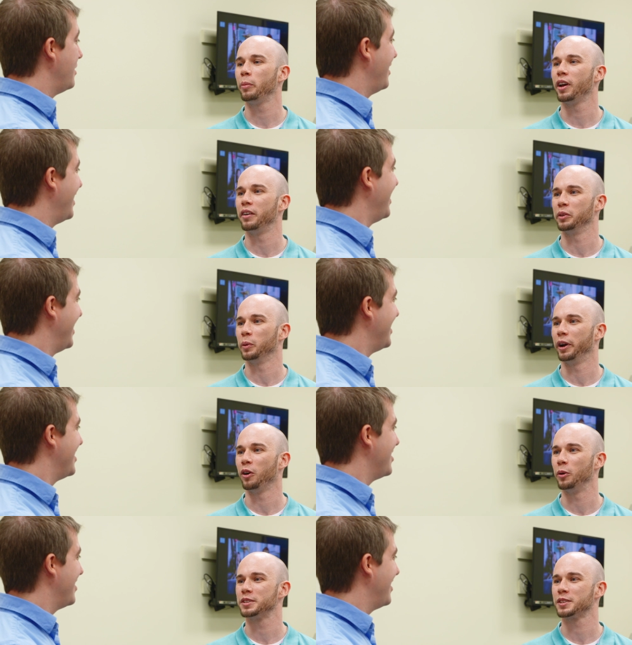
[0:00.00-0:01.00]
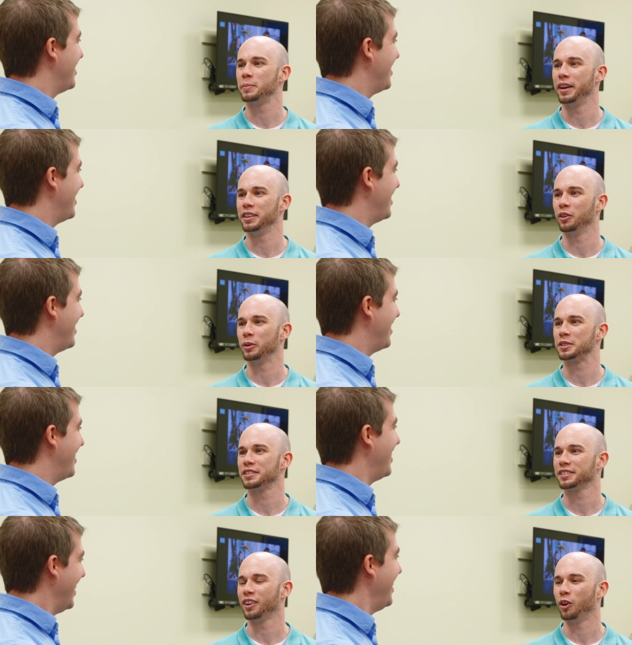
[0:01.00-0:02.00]
Speaker 1: bit everywhere, always expanding, always
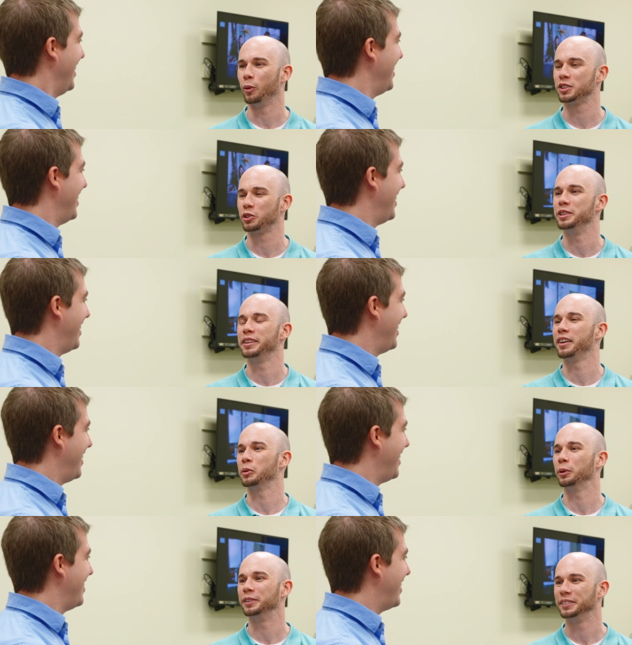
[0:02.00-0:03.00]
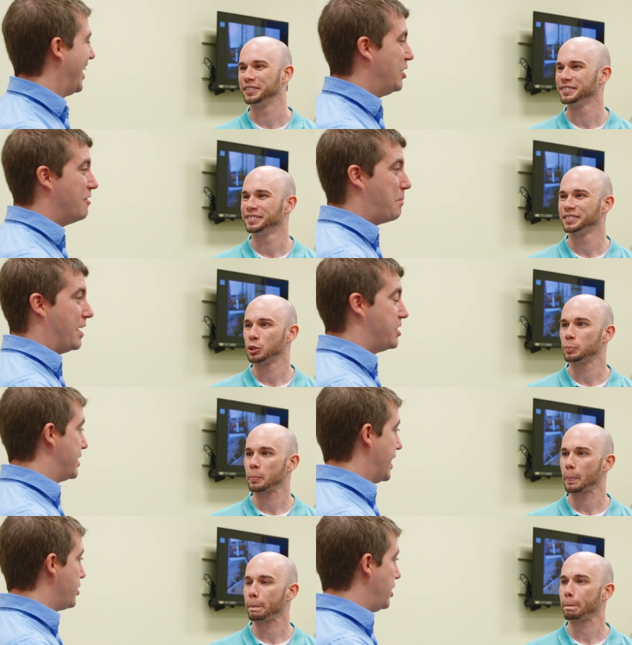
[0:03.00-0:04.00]
always treating everyone.
Speaker 2: Right, and you have
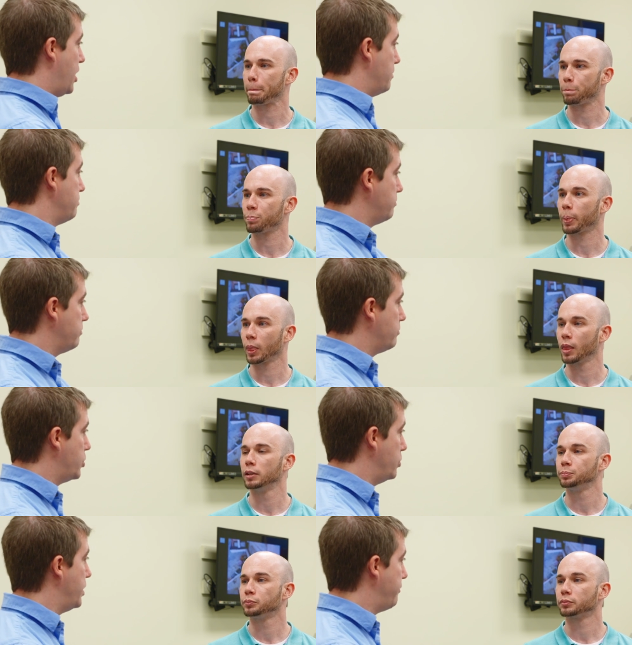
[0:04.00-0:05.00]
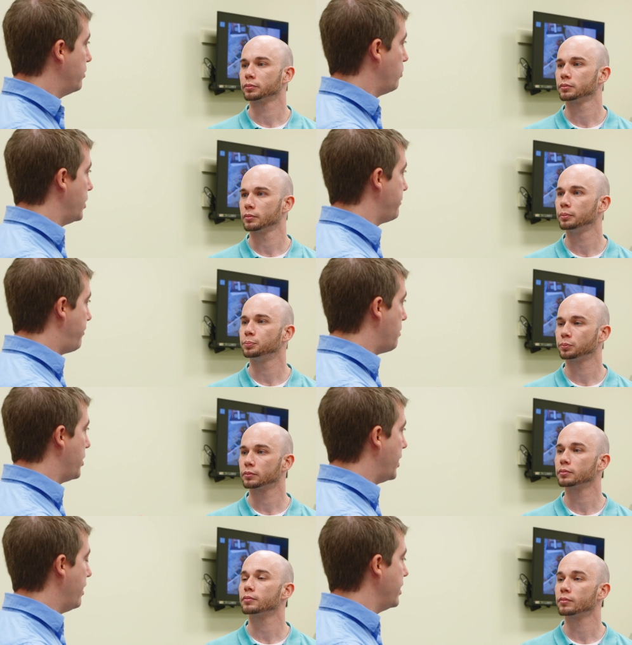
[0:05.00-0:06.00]
patients actually come to different ones from
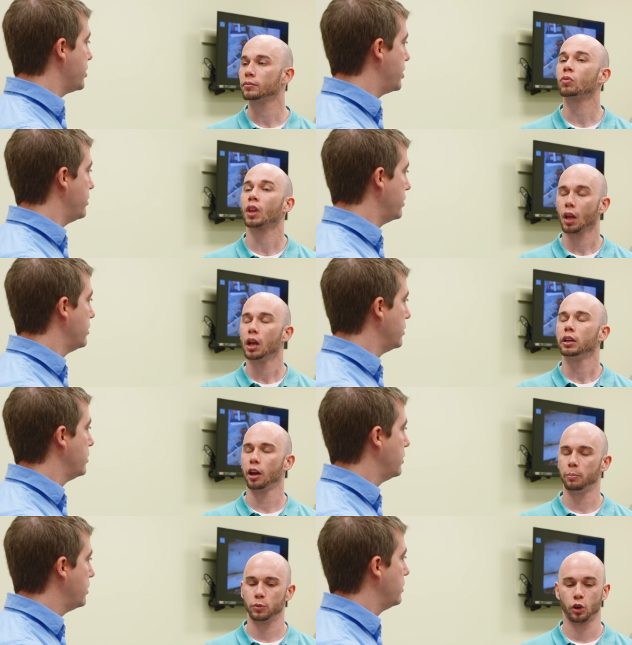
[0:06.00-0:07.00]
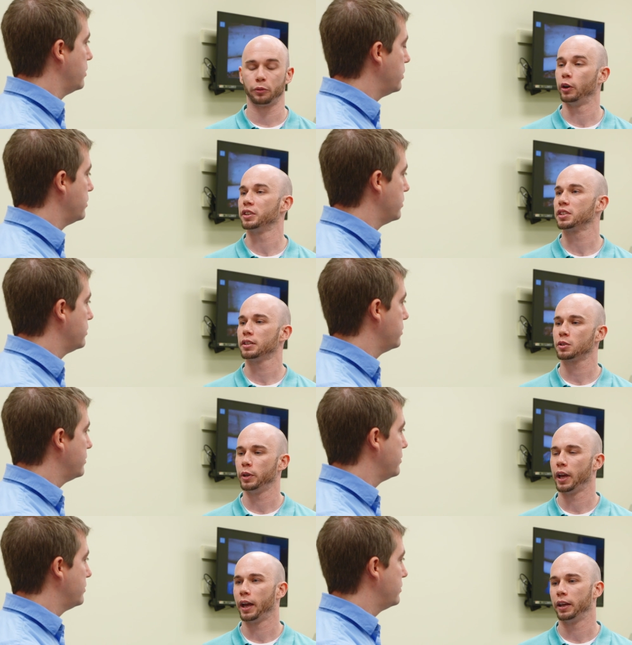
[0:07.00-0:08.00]
other areas too?
Speaker 1: Yep. So, for instance,
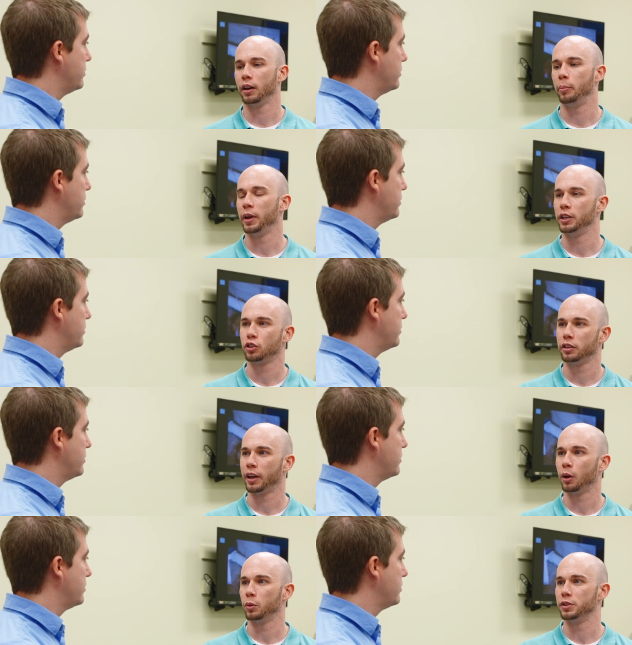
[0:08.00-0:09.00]
we had a patient that